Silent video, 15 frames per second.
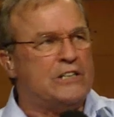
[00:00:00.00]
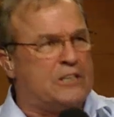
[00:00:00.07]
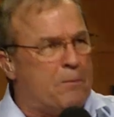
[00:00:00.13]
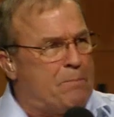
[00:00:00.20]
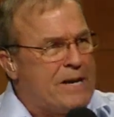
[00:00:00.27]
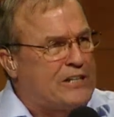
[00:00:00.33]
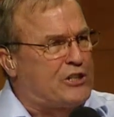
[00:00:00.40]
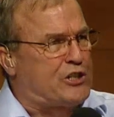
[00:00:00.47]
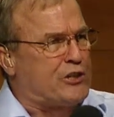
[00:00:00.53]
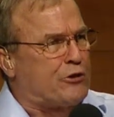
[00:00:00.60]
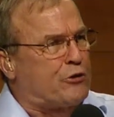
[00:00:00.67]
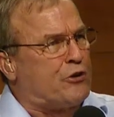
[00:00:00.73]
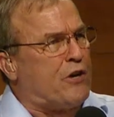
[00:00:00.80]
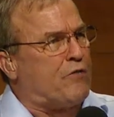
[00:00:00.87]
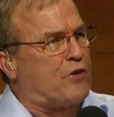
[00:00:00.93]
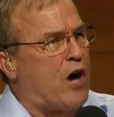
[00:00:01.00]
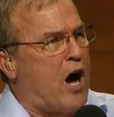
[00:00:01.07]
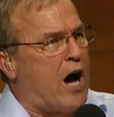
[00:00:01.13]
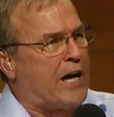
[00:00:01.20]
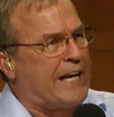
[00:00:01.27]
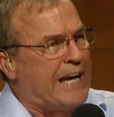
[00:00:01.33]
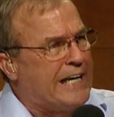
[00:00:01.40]
to be children of
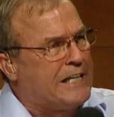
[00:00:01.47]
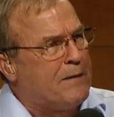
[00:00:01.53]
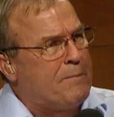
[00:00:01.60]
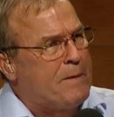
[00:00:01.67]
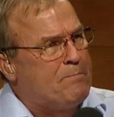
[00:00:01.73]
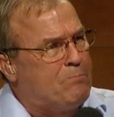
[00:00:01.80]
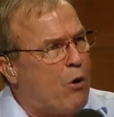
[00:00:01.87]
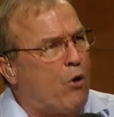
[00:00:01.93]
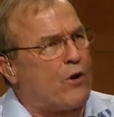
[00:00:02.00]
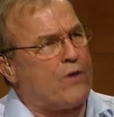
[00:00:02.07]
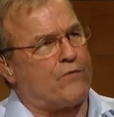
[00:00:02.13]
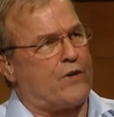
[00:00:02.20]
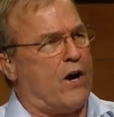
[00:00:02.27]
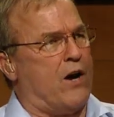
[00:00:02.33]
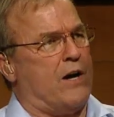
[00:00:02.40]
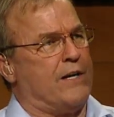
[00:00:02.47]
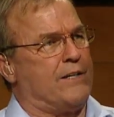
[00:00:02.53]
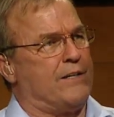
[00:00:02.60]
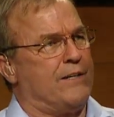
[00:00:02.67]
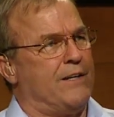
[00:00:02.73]
God and to be born of God.